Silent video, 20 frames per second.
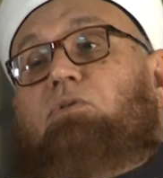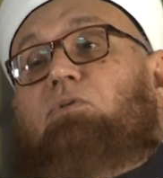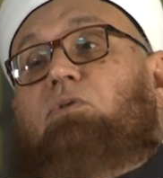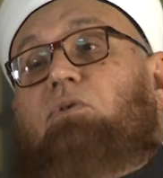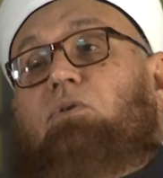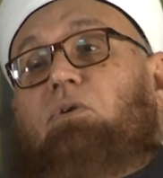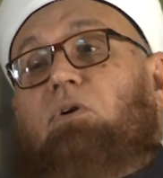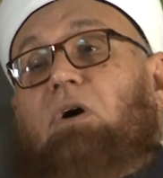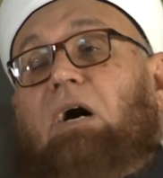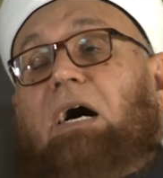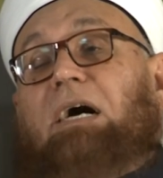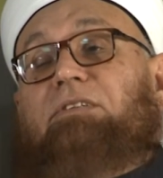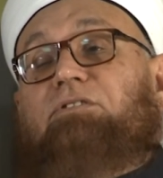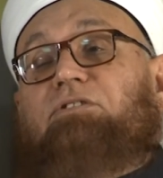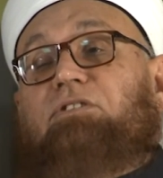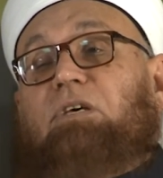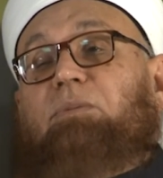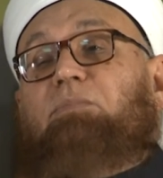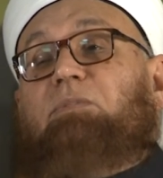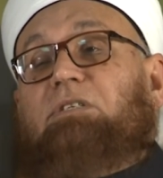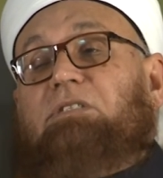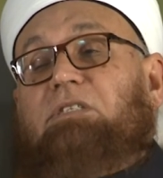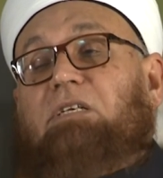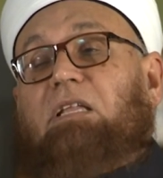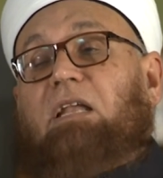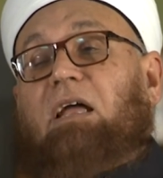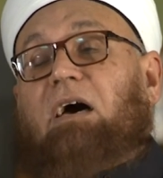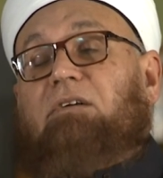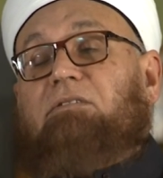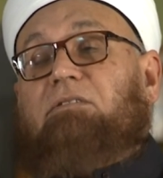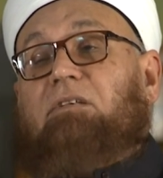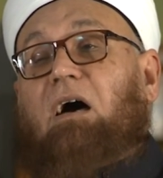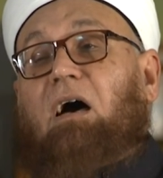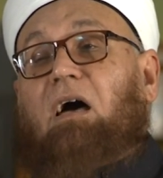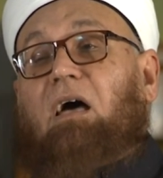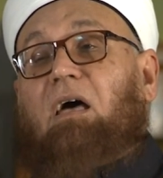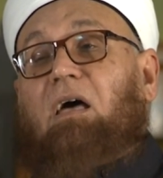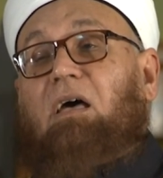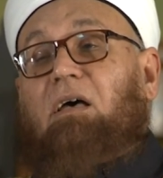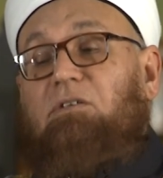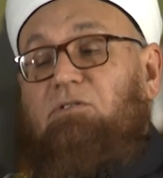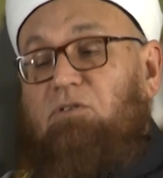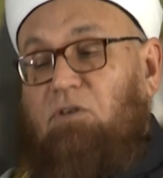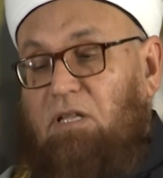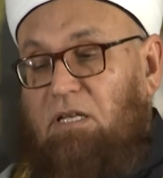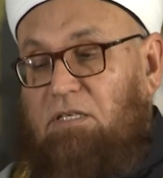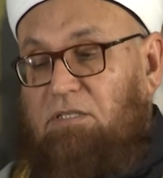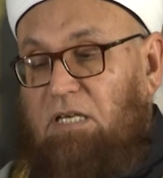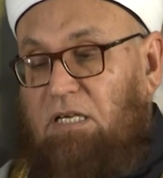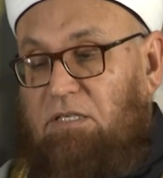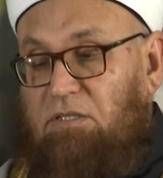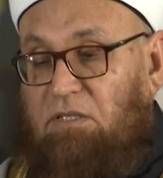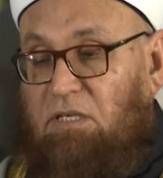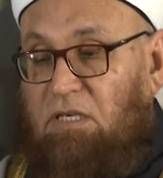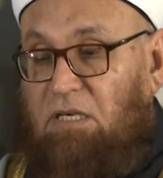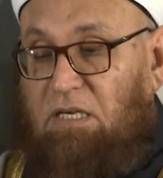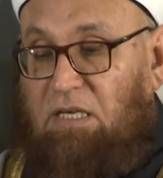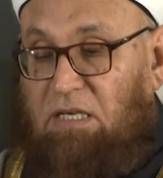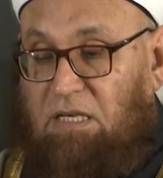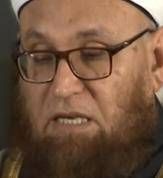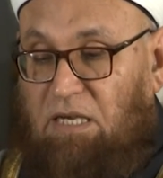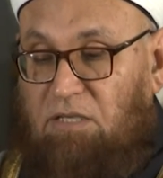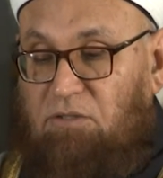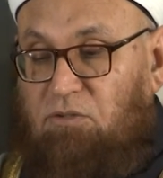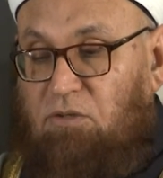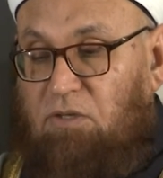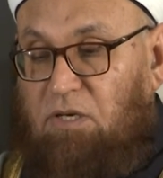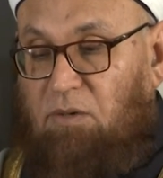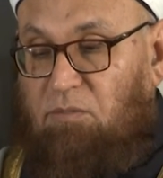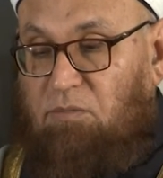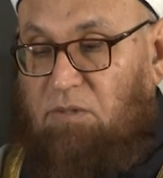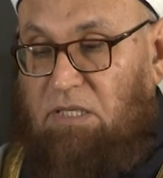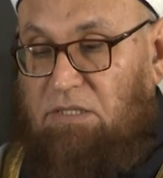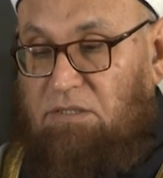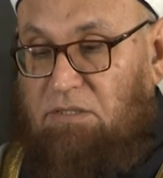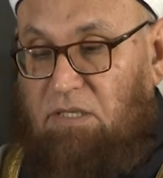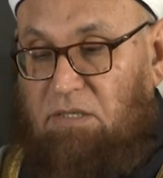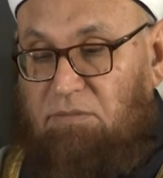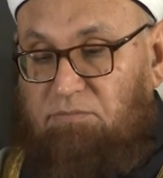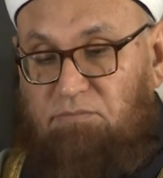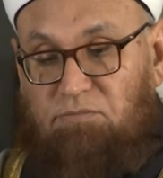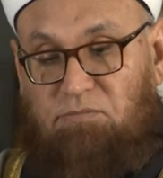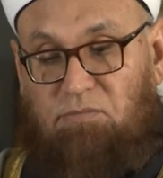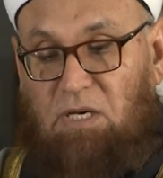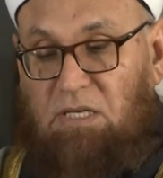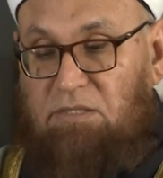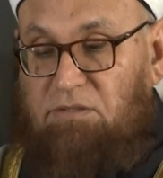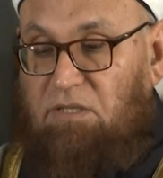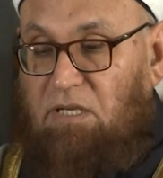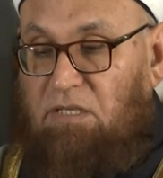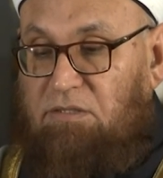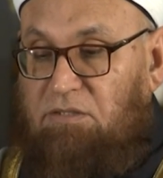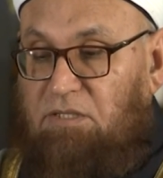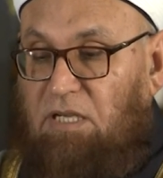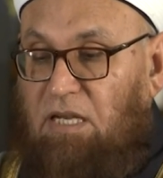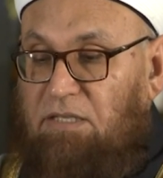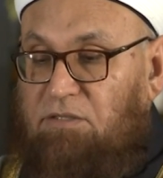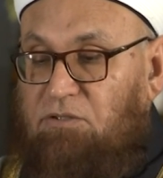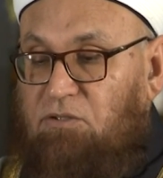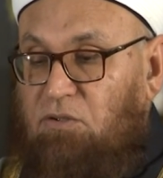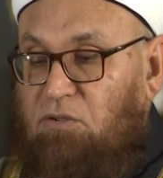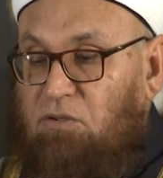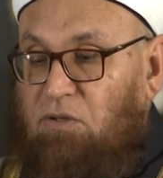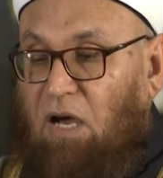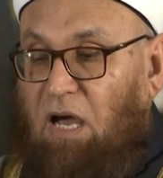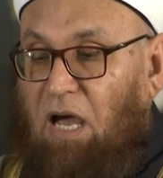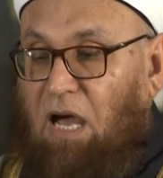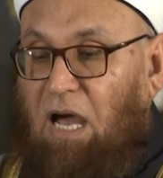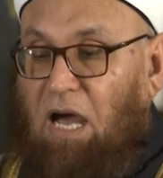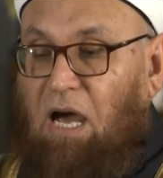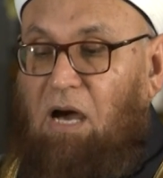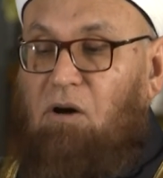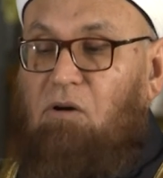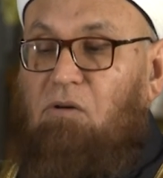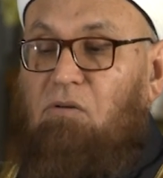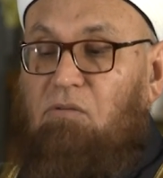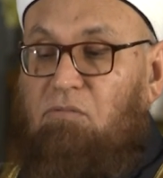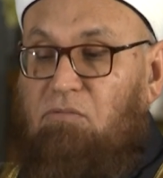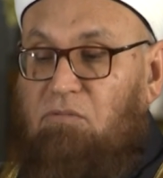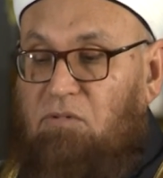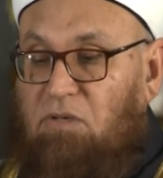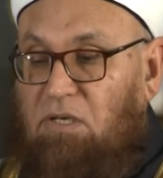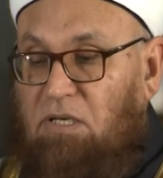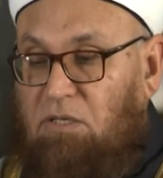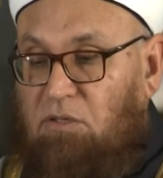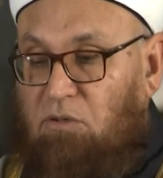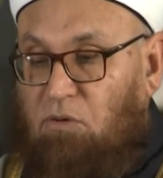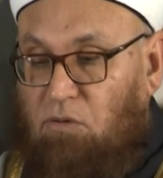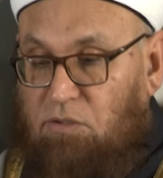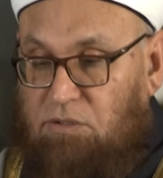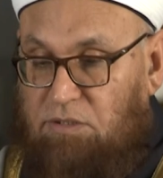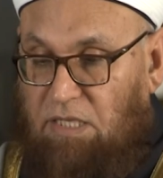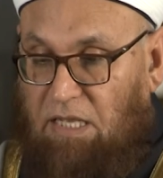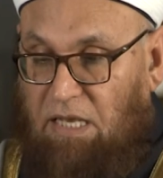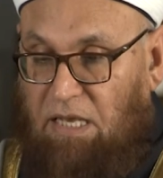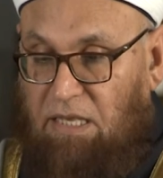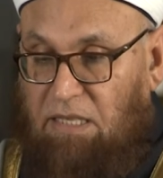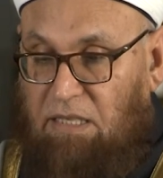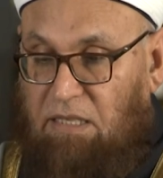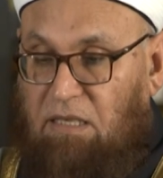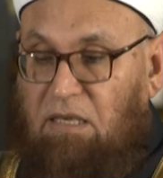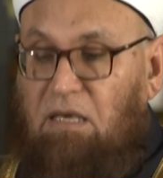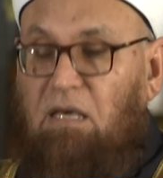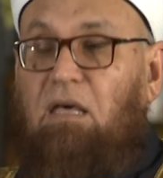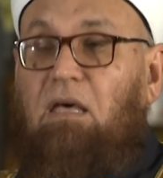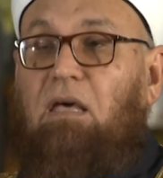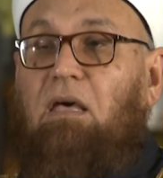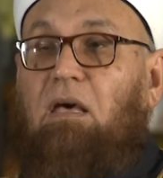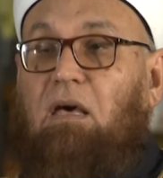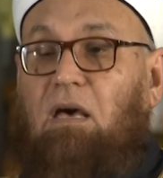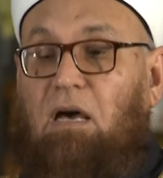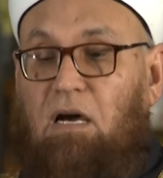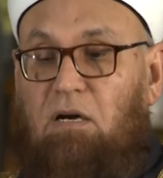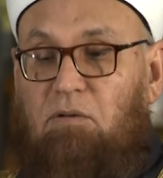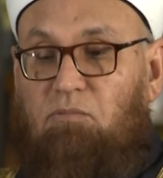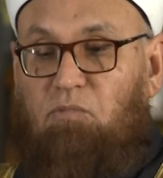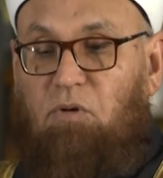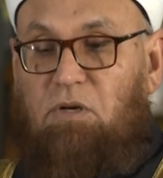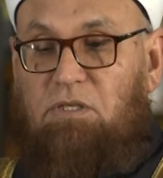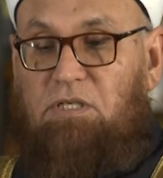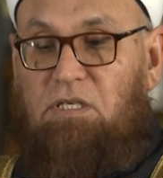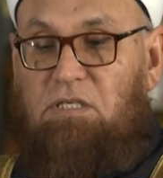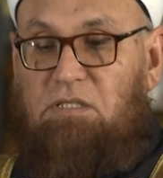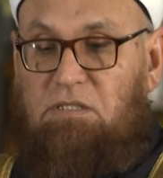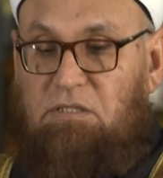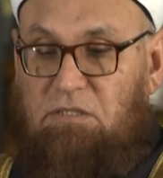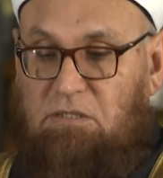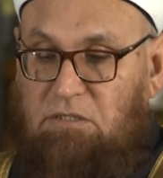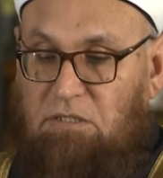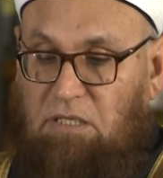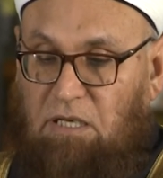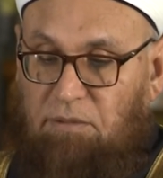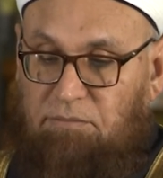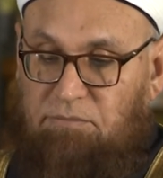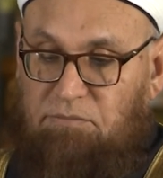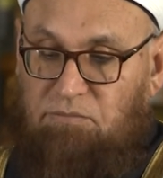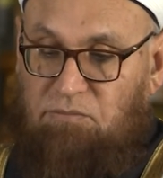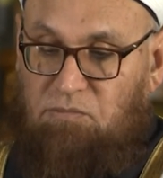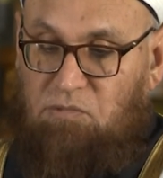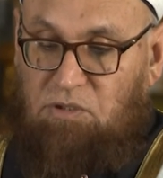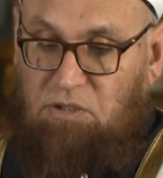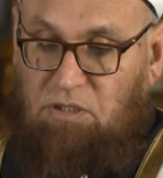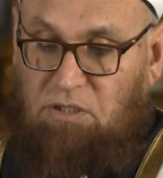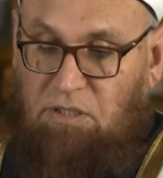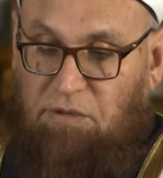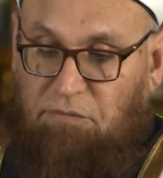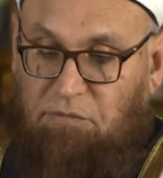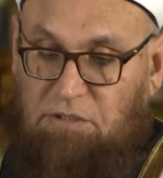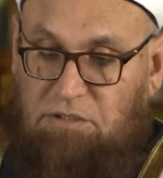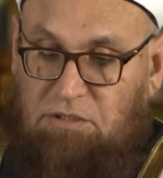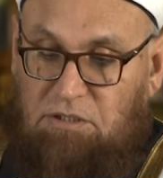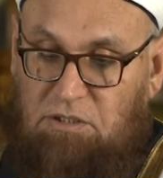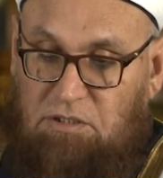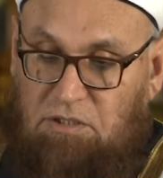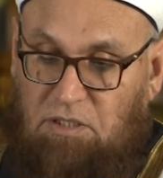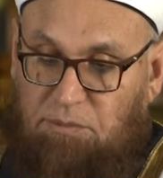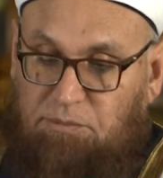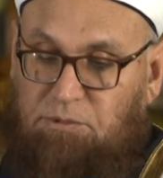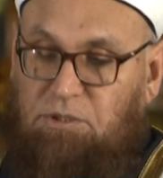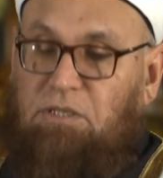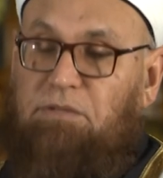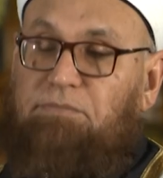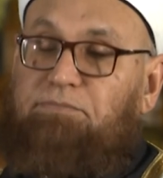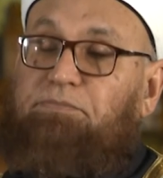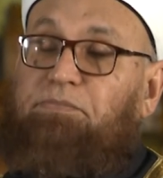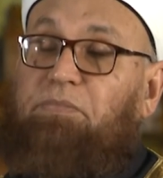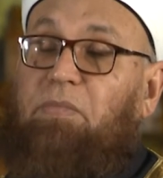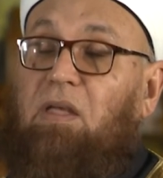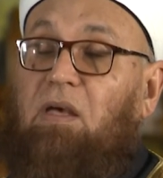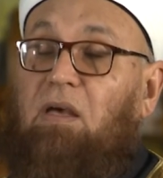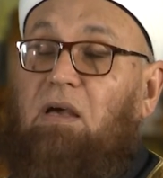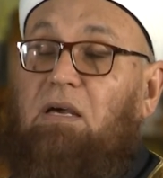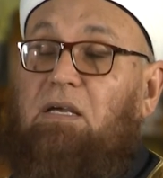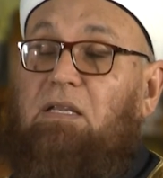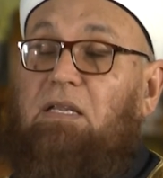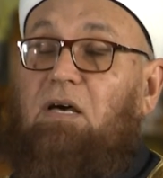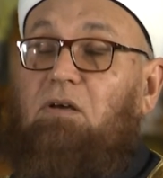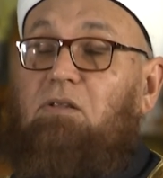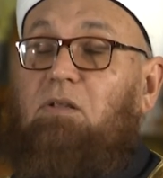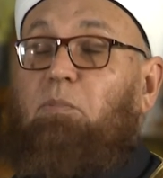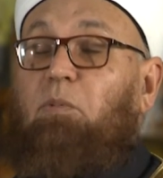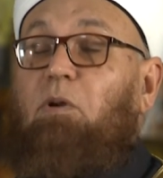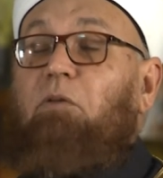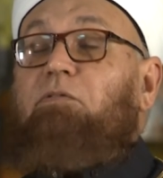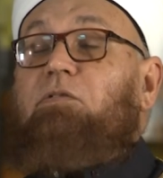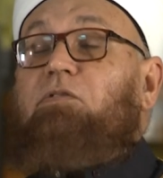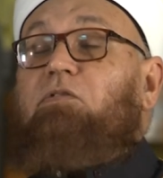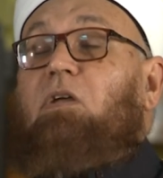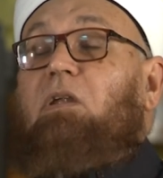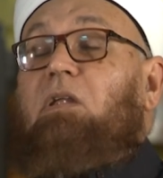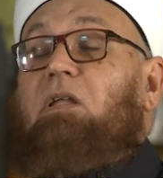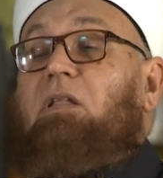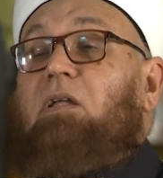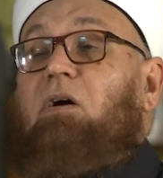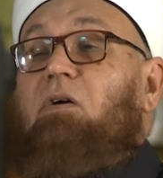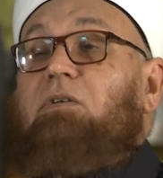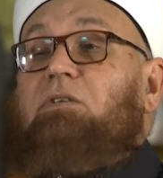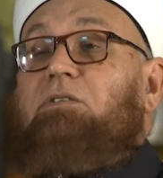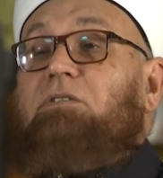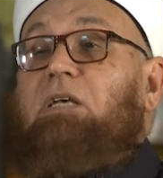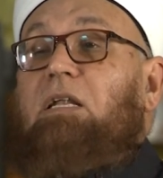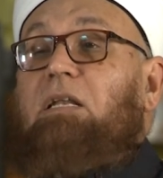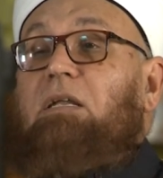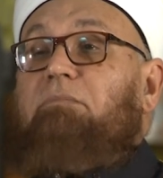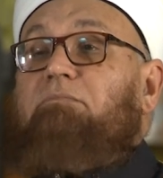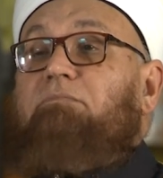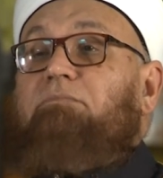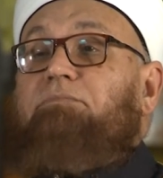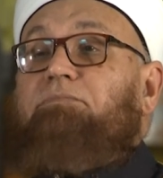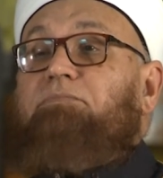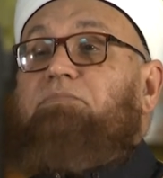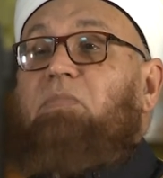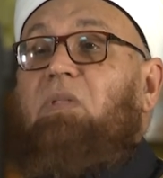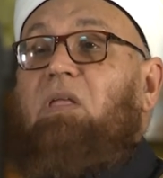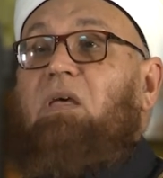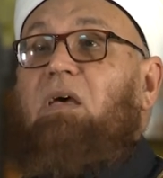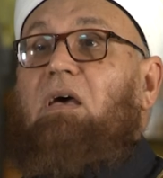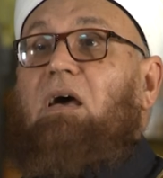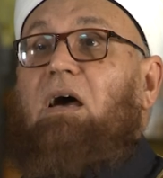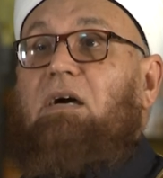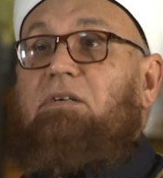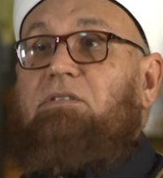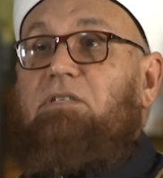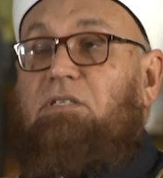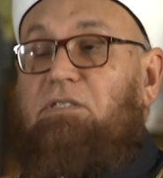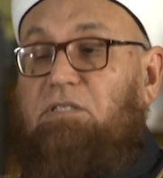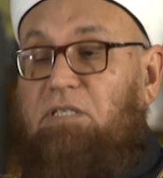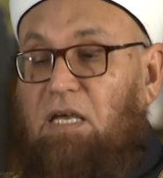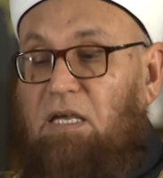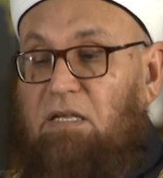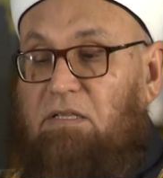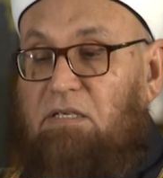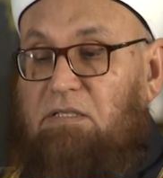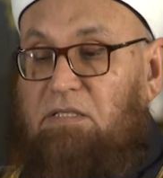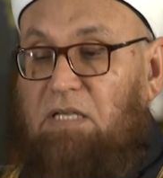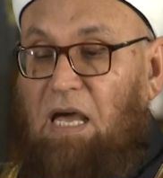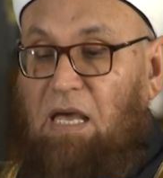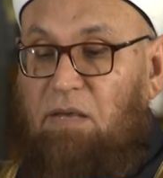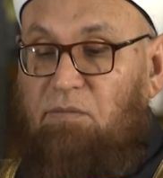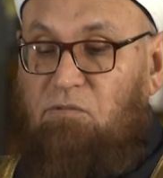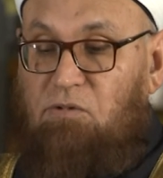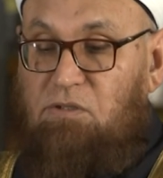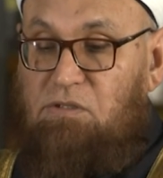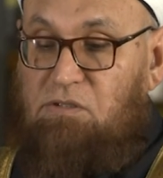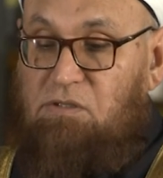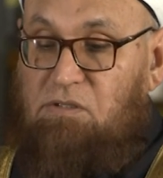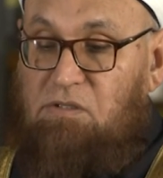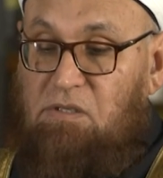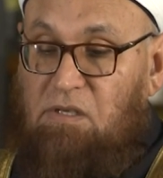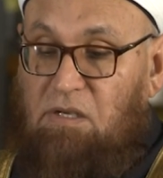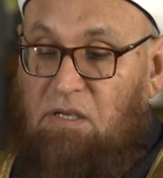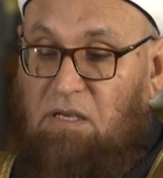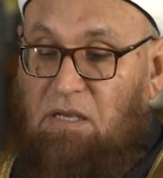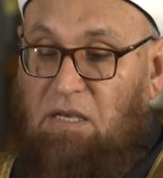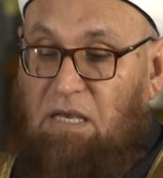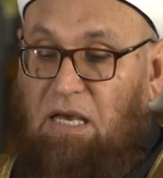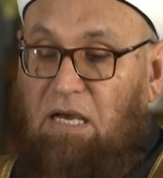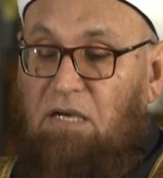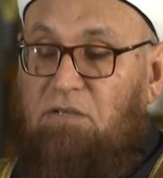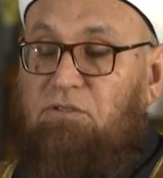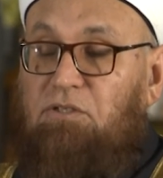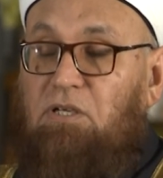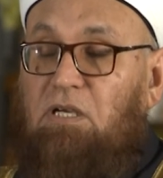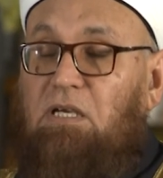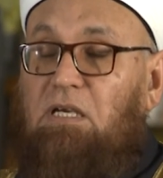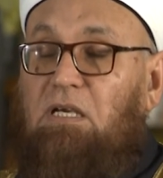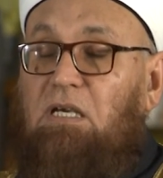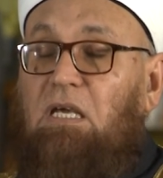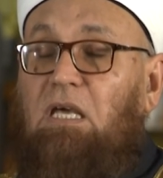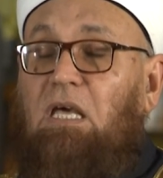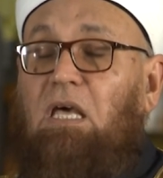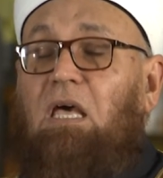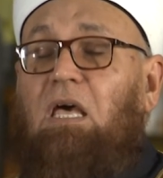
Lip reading: go and see Masjid Al-Aqsa. So they said, can you come and tell us, how it looks like, and what is, give us description. Now the Prophet sallallahu alaihi wasallam actually saying the time was actually